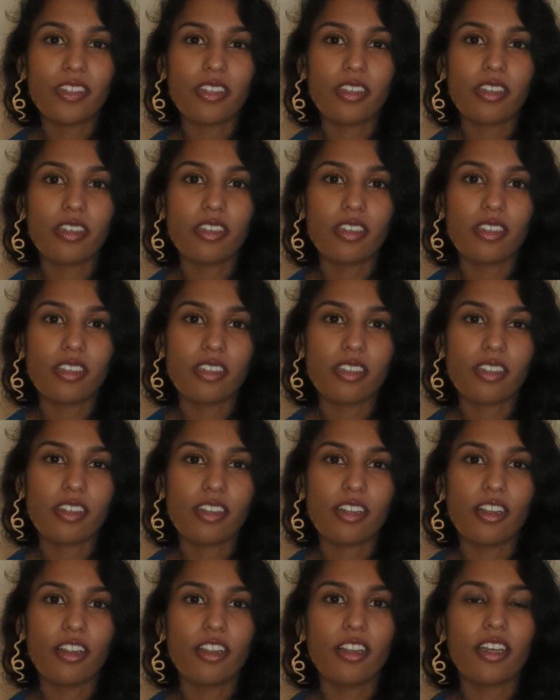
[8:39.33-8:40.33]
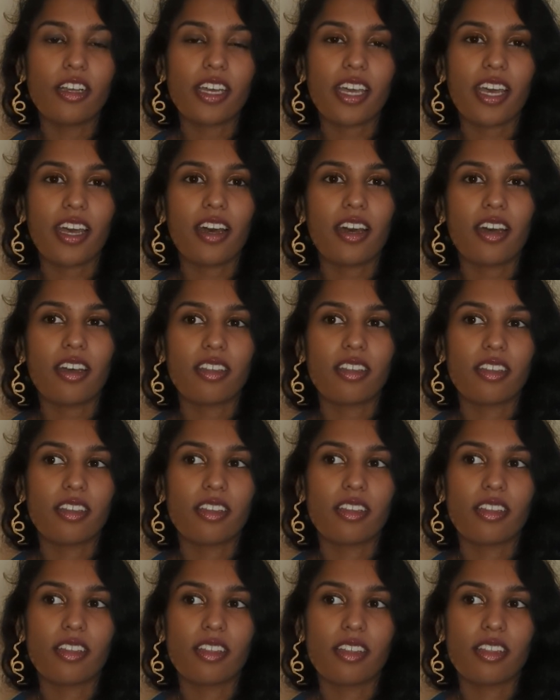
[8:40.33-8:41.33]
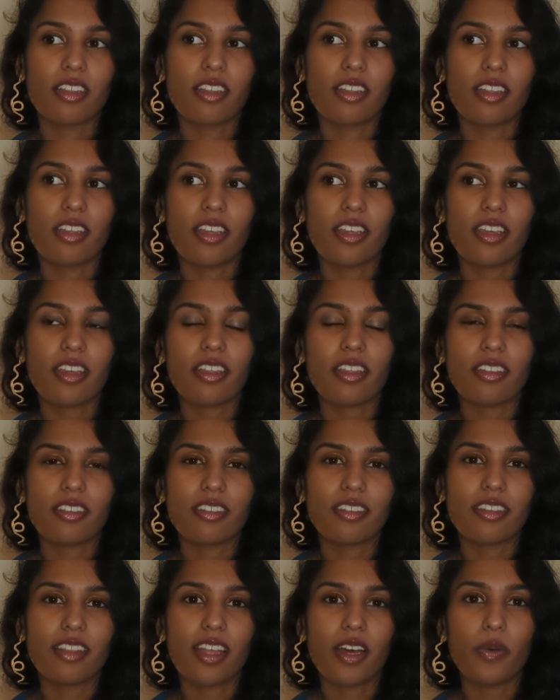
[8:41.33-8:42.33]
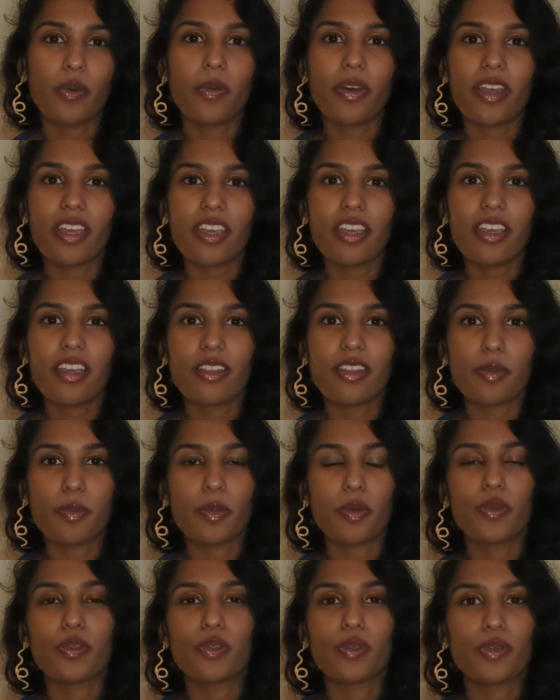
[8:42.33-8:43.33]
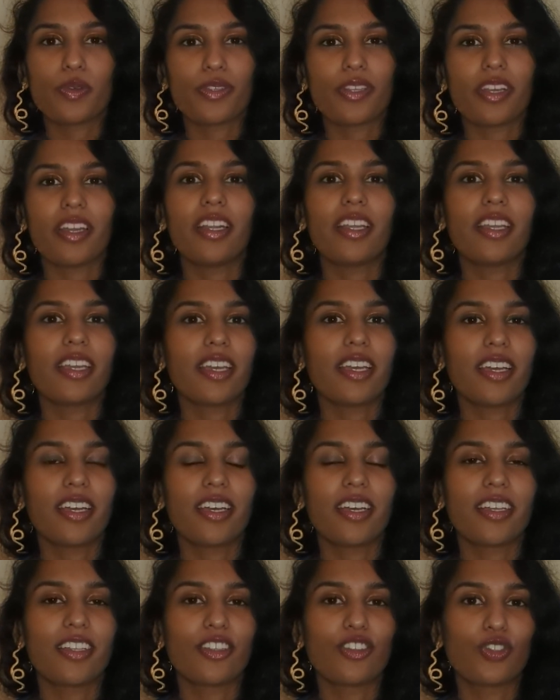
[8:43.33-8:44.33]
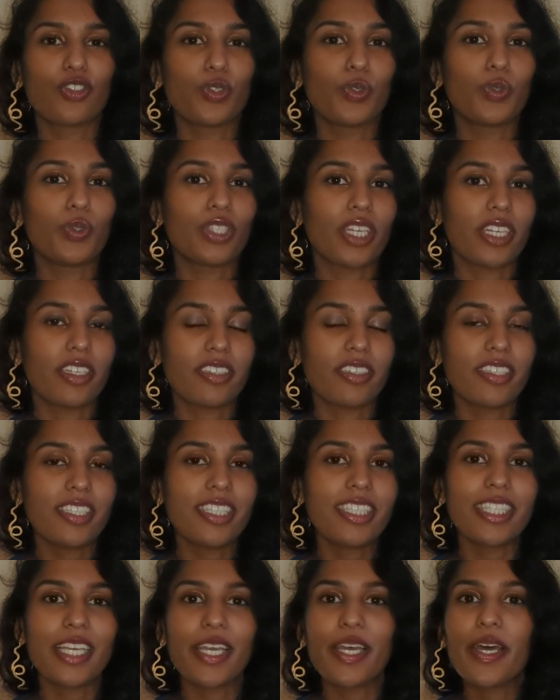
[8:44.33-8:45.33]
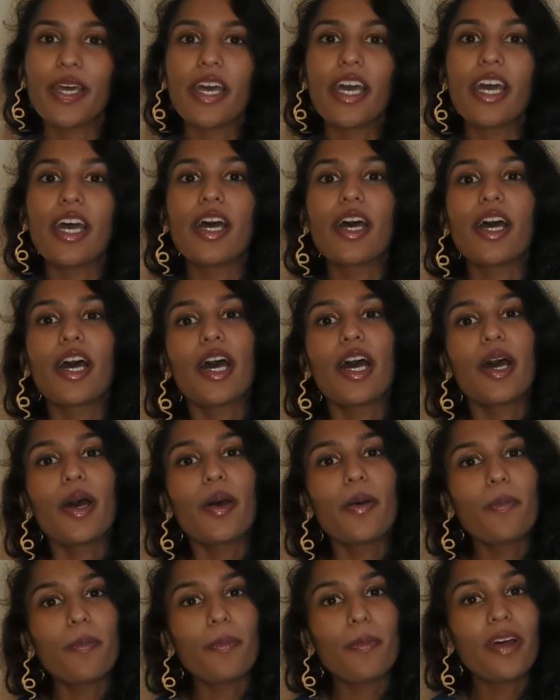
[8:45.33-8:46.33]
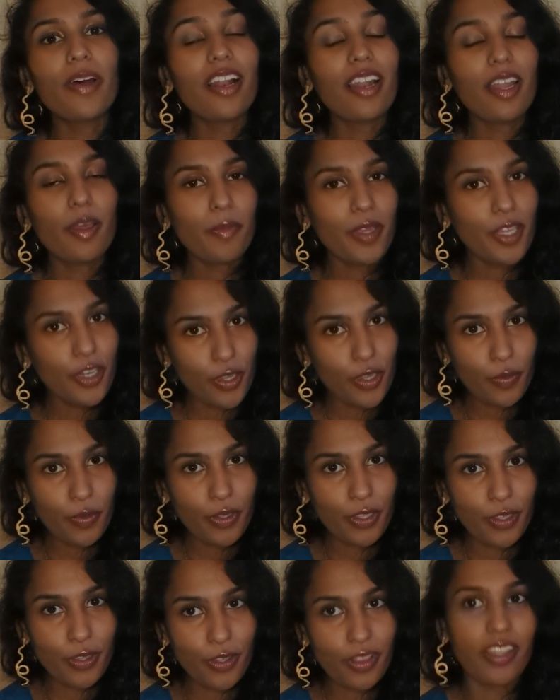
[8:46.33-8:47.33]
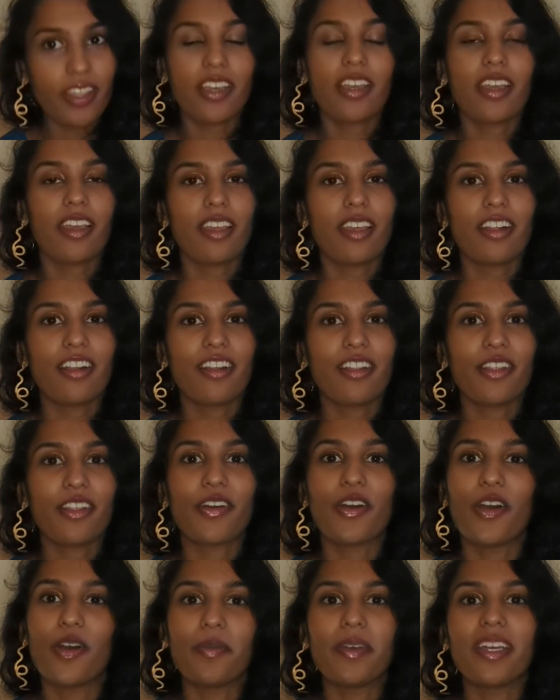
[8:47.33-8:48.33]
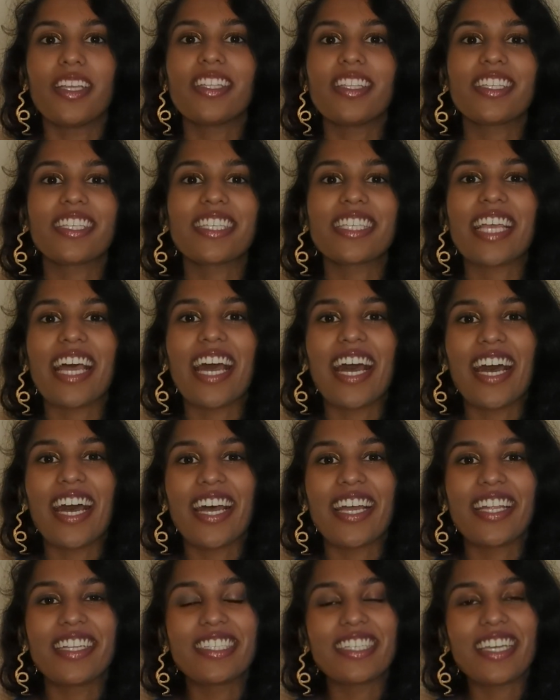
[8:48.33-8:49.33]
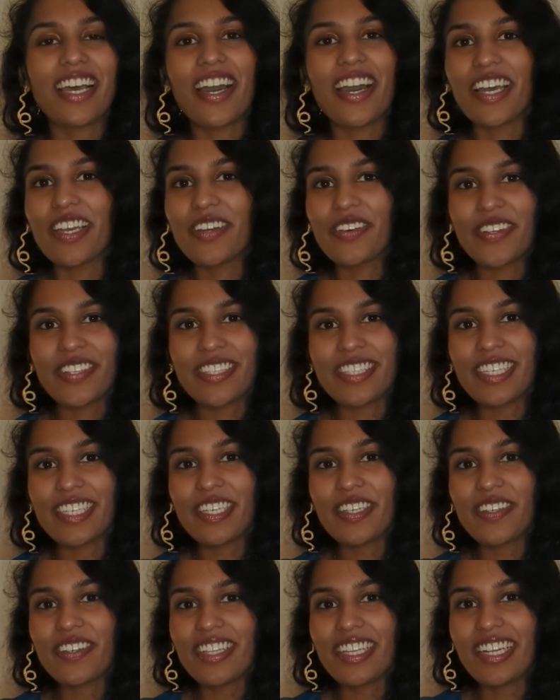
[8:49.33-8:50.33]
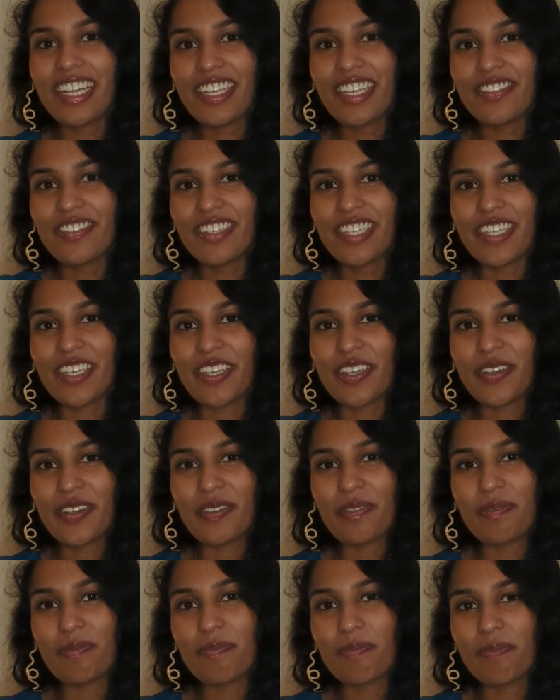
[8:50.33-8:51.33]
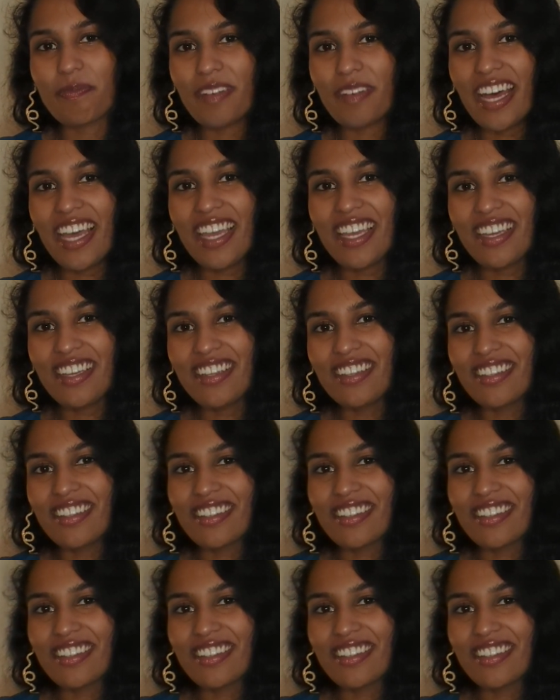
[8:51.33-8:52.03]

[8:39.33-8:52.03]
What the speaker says: to look at it that way as opposed to assigning it to genders. But let me know what you think in the comments, and I will see you in the next video. Bye!